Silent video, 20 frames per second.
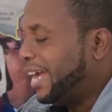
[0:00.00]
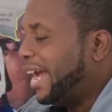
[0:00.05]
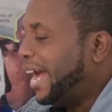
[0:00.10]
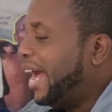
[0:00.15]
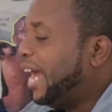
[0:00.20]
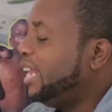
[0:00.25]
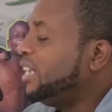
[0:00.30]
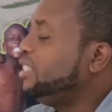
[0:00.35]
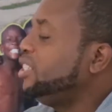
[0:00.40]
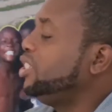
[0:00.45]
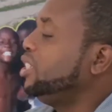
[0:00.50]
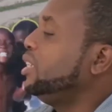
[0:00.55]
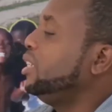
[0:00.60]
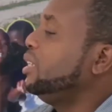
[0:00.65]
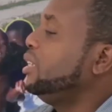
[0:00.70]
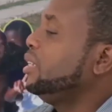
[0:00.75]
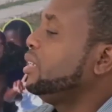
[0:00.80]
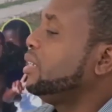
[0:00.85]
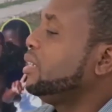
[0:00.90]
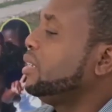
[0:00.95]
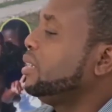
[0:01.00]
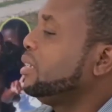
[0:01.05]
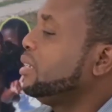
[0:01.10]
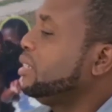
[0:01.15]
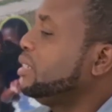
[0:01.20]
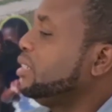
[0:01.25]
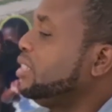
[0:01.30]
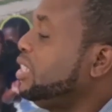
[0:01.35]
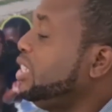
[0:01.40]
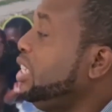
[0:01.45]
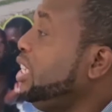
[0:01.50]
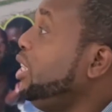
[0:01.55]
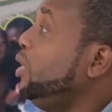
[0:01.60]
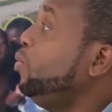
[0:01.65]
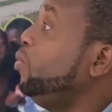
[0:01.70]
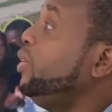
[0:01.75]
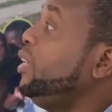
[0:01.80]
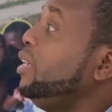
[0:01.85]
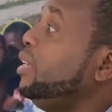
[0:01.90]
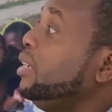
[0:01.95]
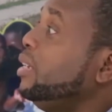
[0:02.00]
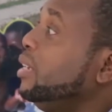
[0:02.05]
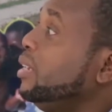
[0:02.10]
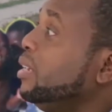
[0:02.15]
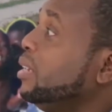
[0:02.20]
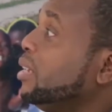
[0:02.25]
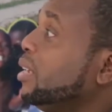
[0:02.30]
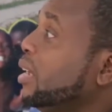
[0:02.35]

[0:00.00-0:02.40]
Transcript: algae, seaweed,